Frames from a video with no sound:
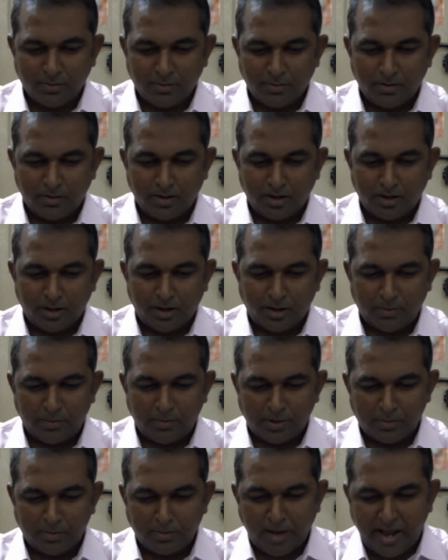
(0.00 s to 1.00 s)

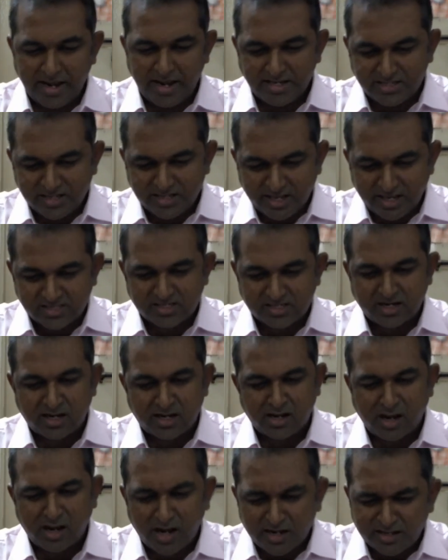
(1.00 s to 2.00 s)
"But my taste and
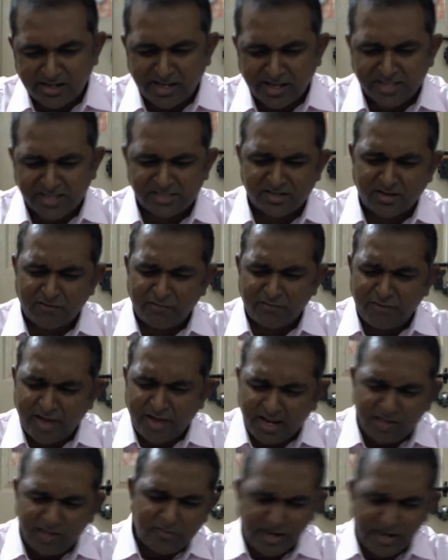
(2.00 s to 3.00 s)
her taste are
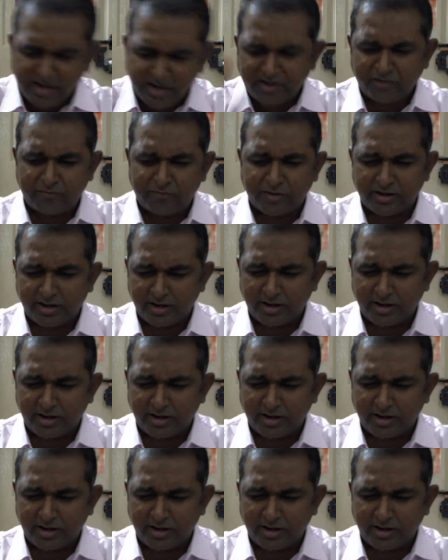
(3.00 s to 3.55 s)
very, very different."